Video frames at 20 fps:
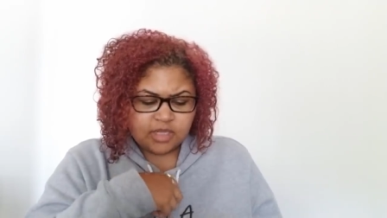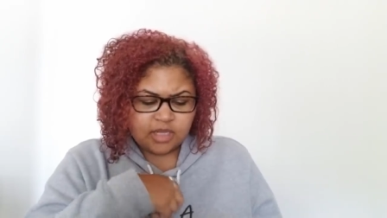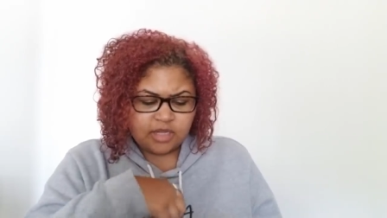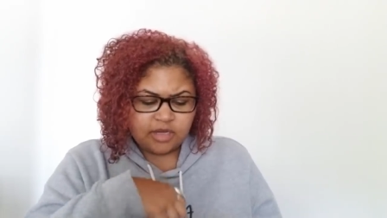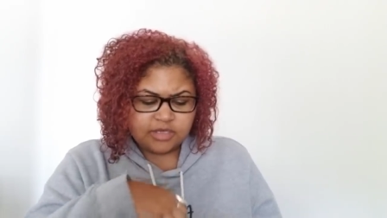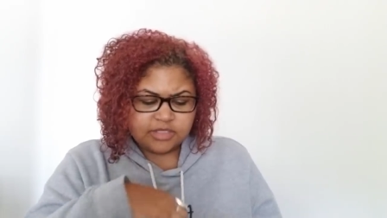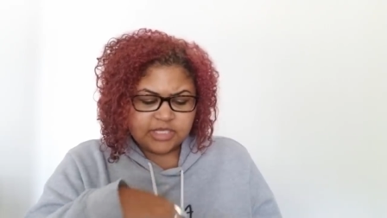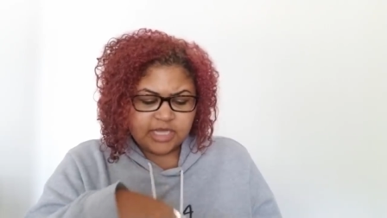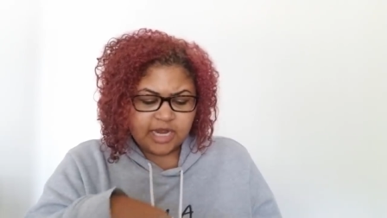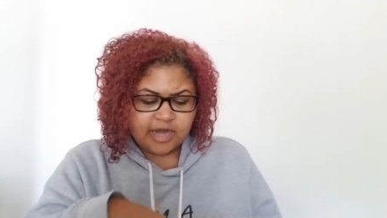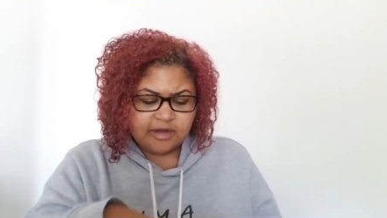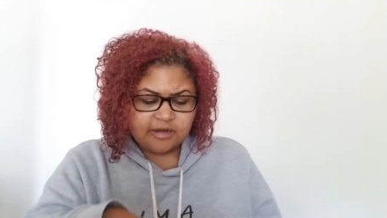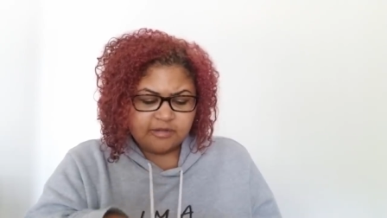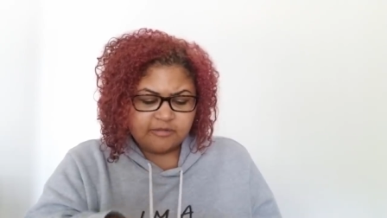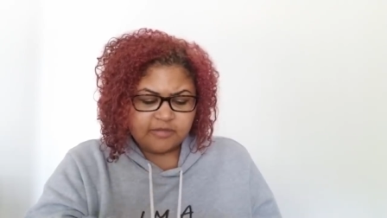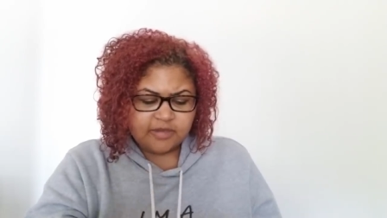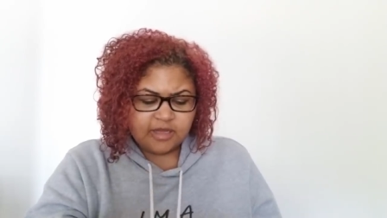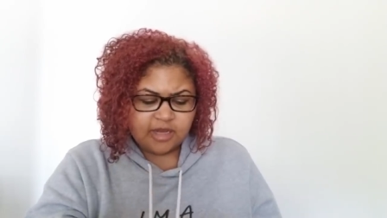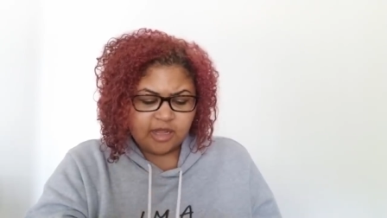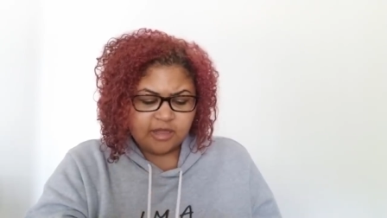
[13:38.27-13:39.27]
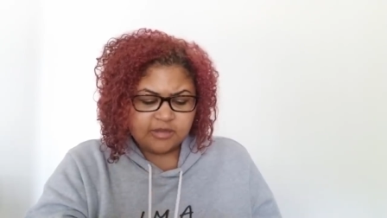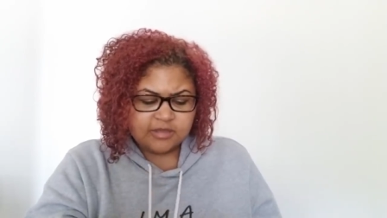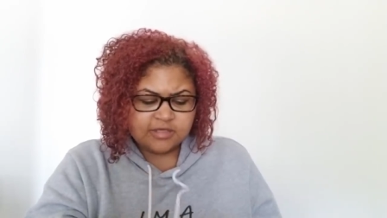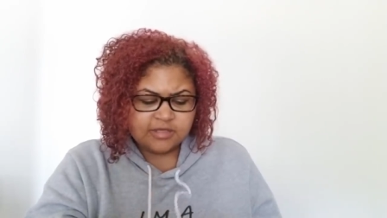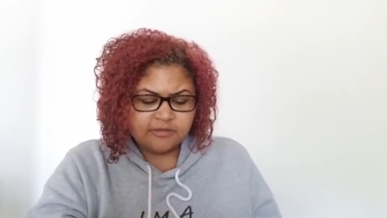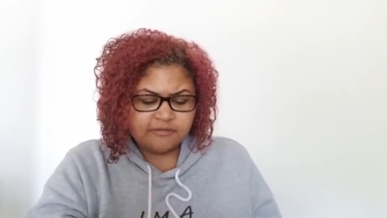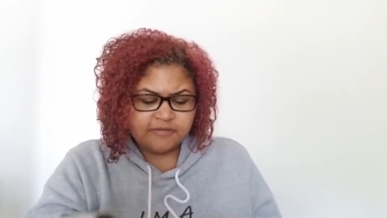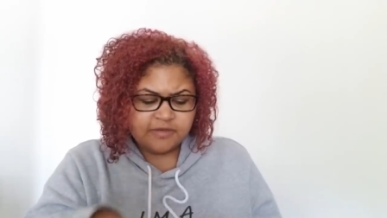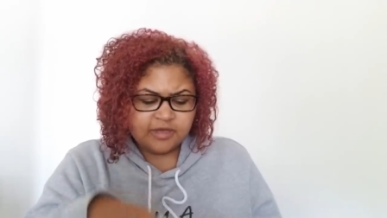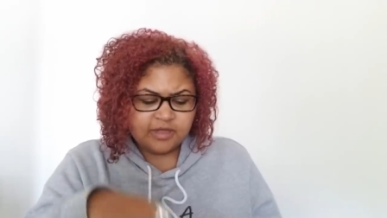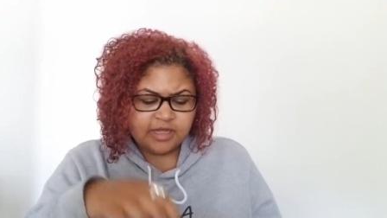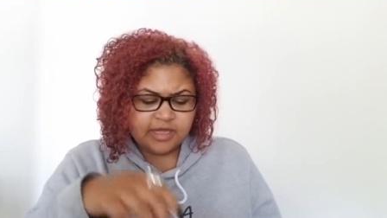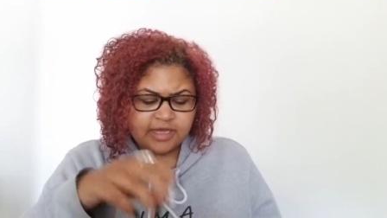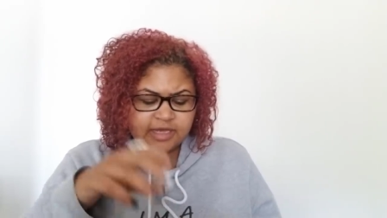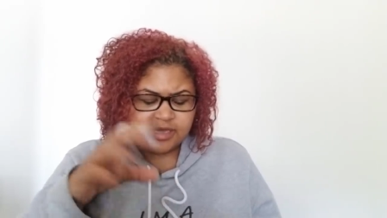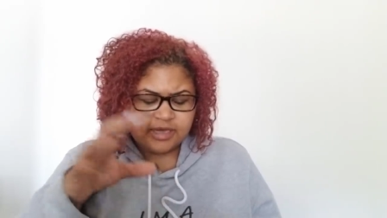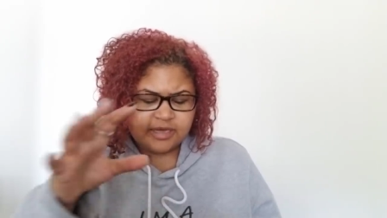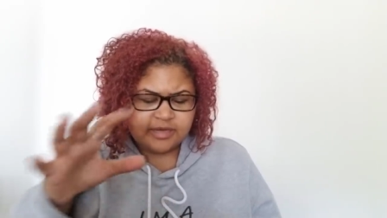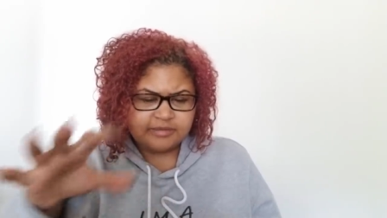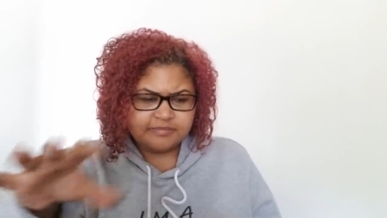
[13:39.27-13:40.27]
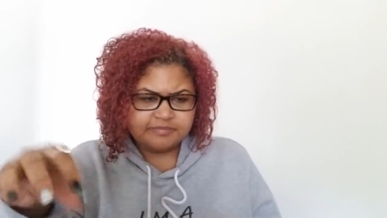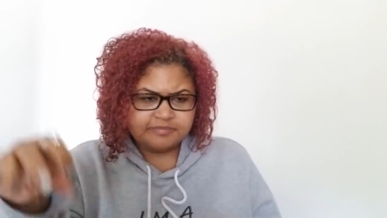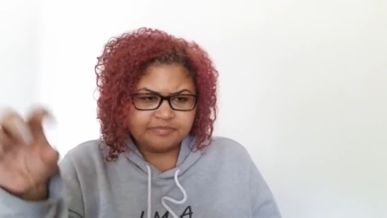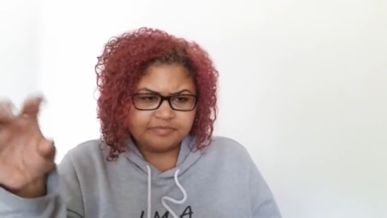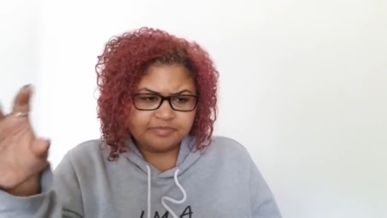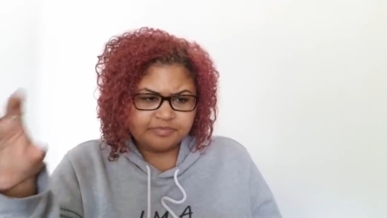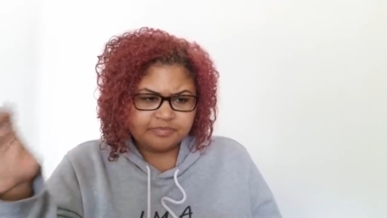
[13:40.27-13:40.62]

You're tired of it. I also feel like um,